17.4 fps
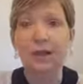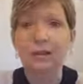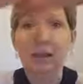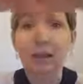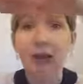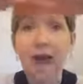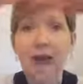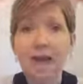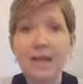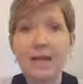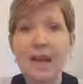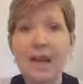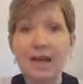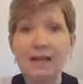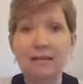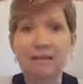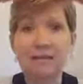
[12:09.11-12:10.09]
God
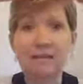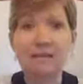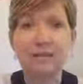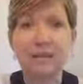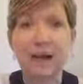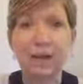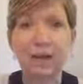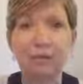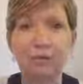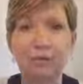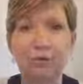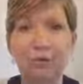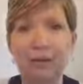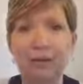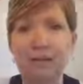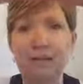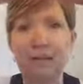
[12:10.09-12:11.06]
has desires
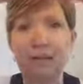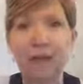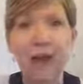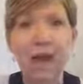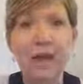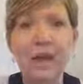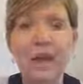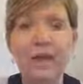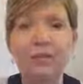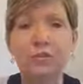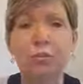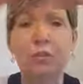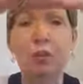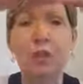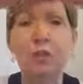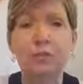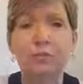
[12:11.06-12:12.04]
for us and God has
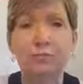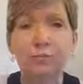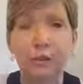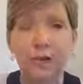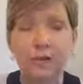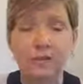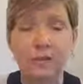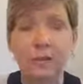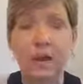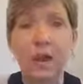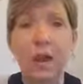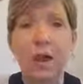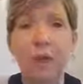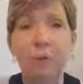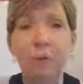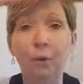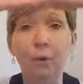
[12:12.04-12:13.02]
wants for us,
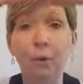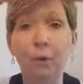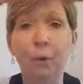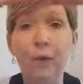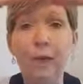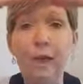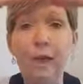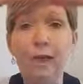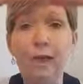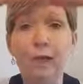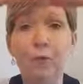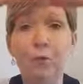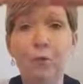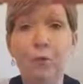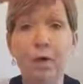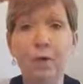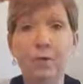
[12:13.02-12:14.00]
but we
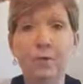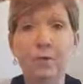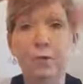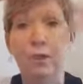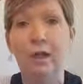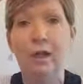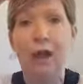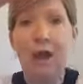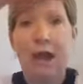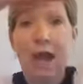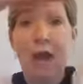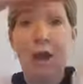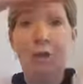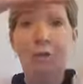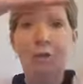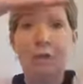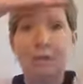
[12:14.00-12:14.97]
want to put
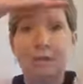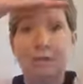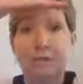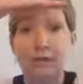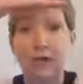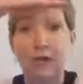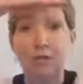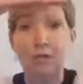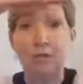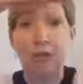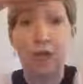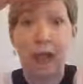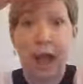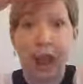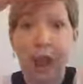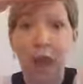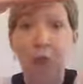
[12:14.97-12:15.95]
our desires and
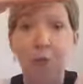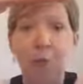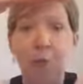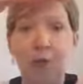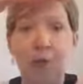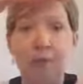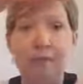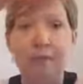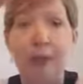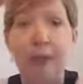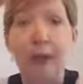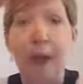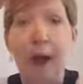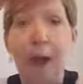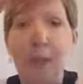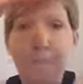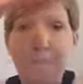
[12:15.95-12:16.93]
our wants
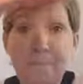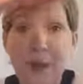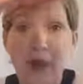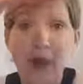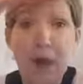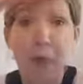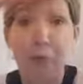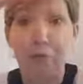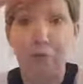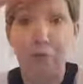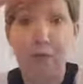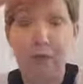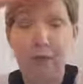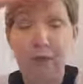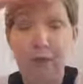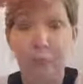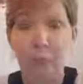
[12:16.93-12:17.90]
above what
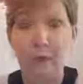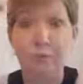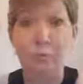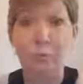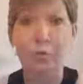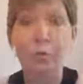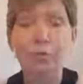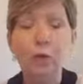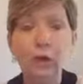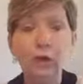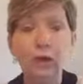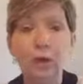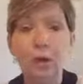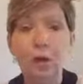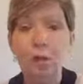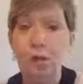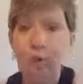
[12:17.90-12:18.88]
he wants. We want
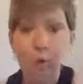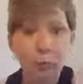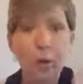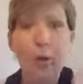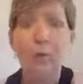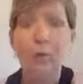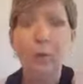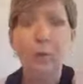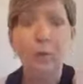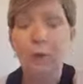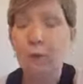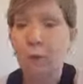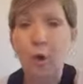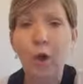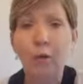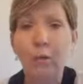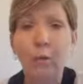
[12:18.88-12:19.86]
what we
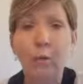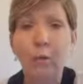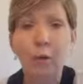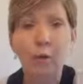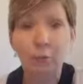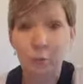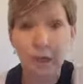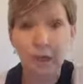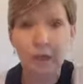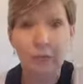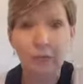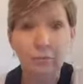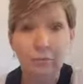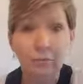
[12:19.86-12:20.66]
want when we want it.